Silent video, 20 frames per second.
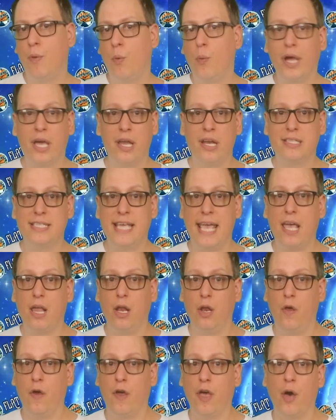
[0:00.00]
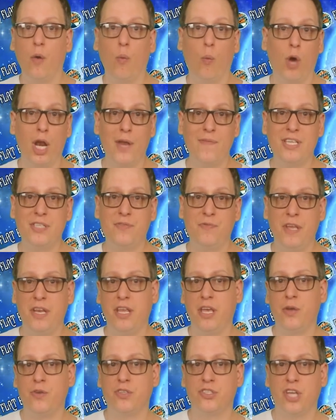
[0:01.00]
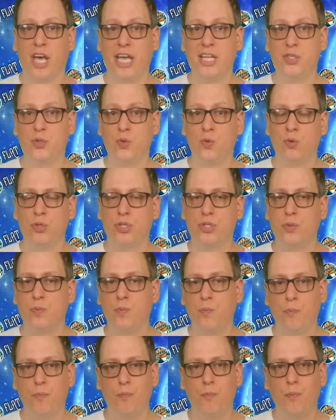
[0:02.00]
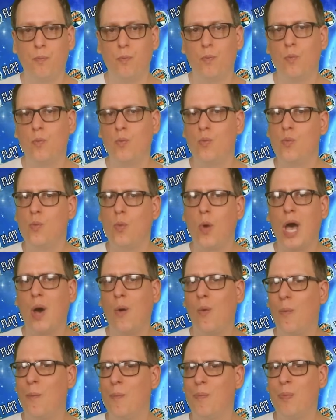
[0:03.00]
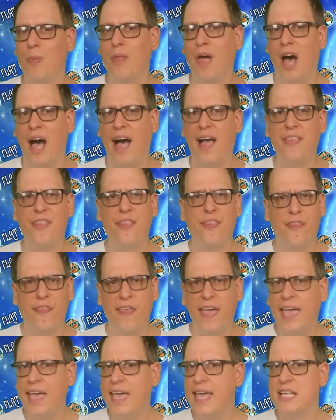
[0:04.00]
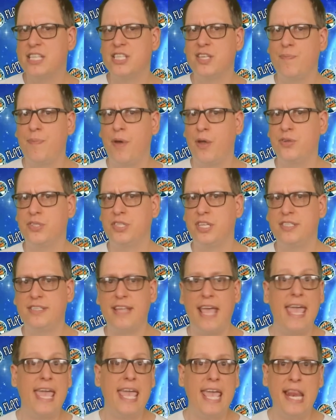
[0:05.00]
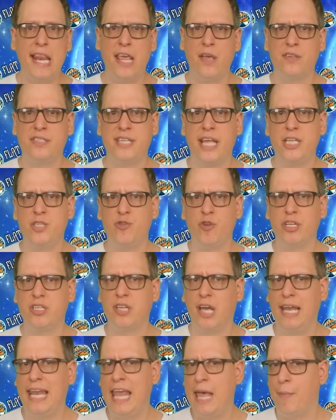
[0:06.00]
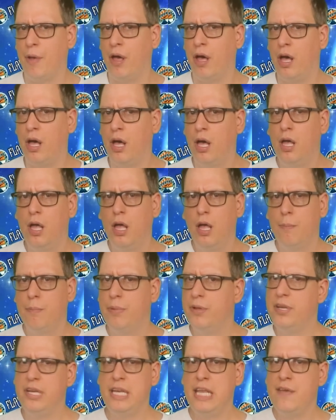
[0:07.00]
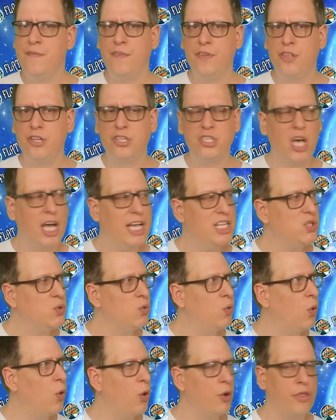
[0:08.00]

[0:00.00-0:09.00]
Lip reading: up, we're going to take a look at one of his videos titled, well, I think it's supposed to say heliocentric dilemma, but neither the title